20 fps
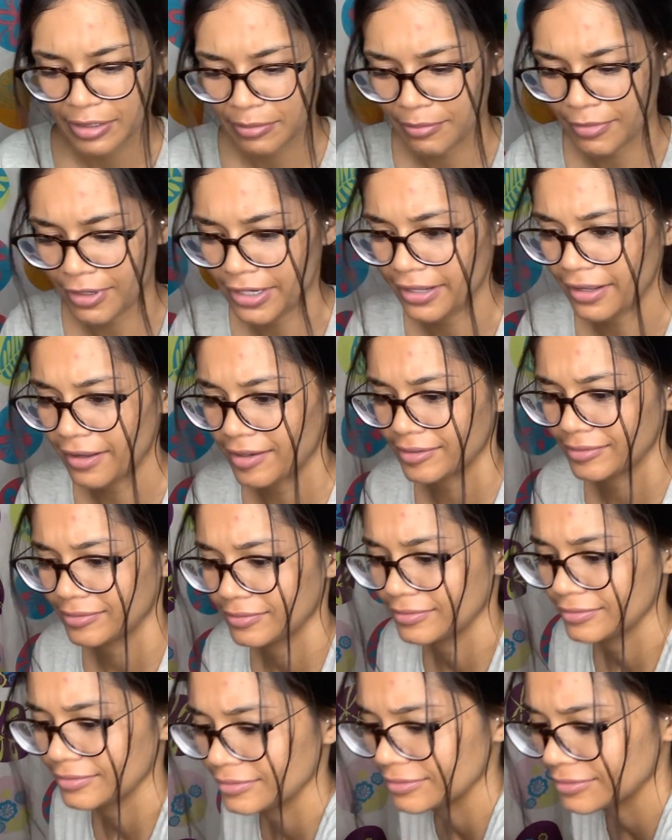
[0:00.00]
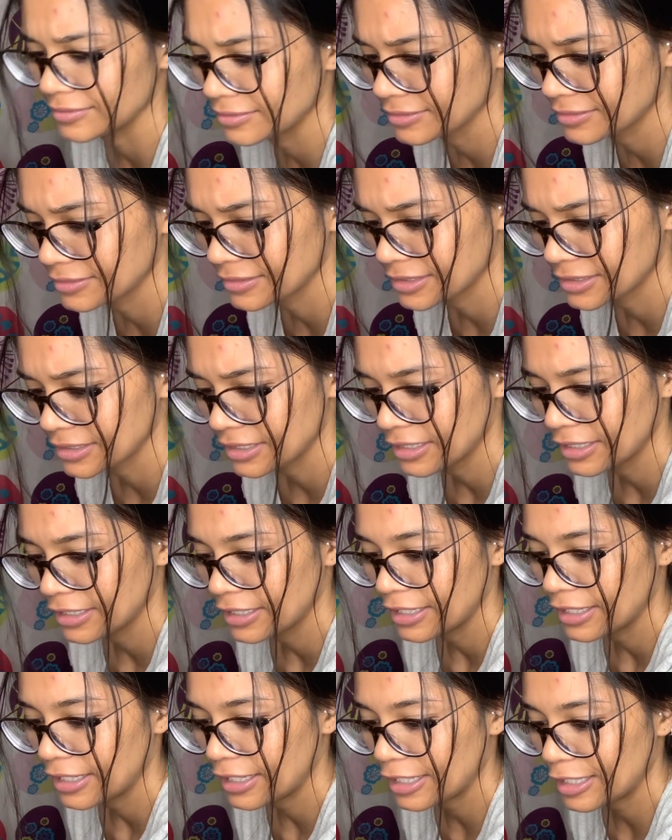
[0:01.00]
But yeah.
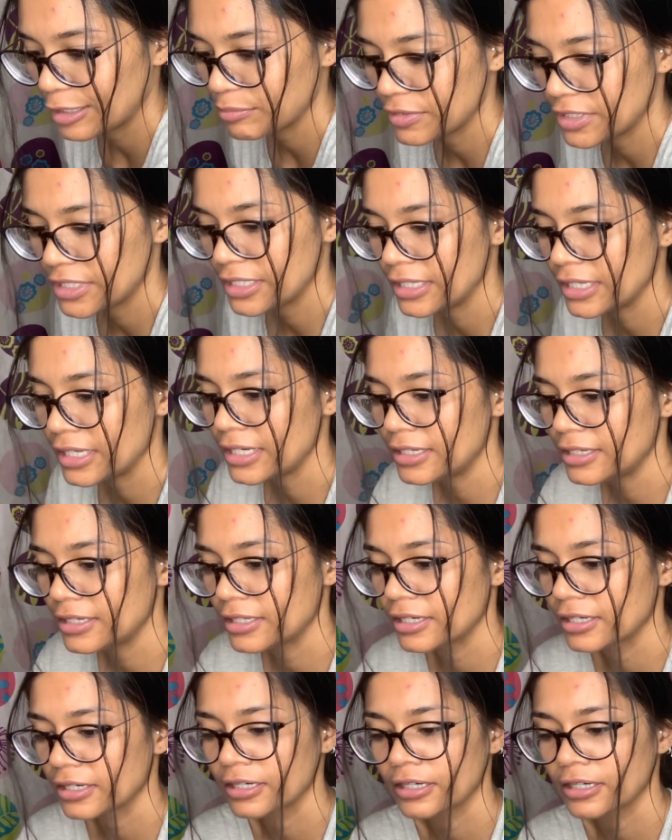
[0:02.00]
Empty it.